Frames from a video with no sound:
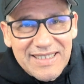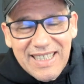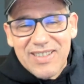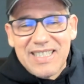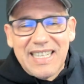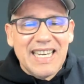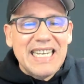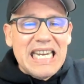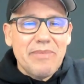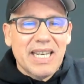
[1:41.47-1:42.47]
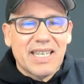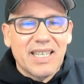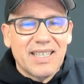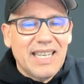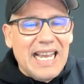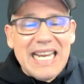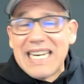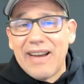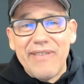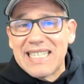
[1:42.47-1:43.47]
It was like anemic. And I
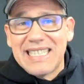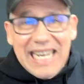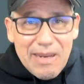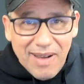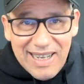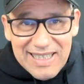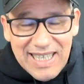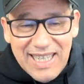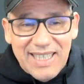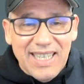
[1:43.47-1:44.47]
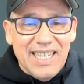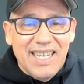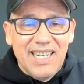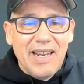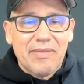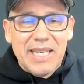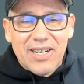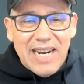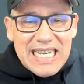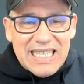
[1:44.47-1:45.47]
didn't invest in any bonds then. You'd have to be
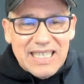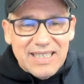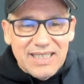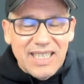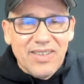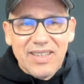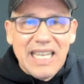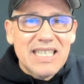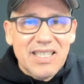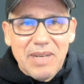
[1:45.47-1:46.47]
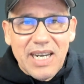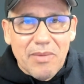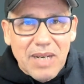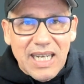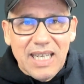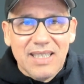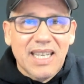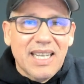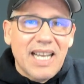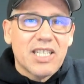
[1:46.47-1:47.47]
crazy to, lend somebody your money and,
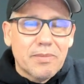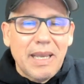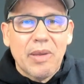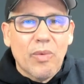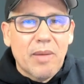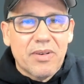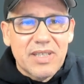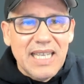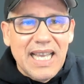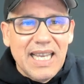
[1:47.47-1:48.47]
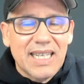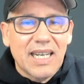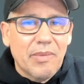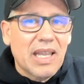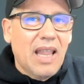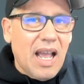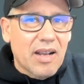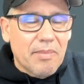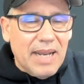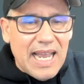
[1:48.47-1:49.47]
yeah, just pay me 1% and I'm going to lock
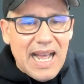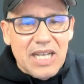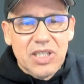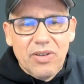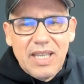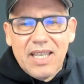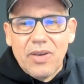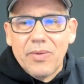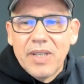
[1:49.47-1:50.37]
up my cash. No, thank you.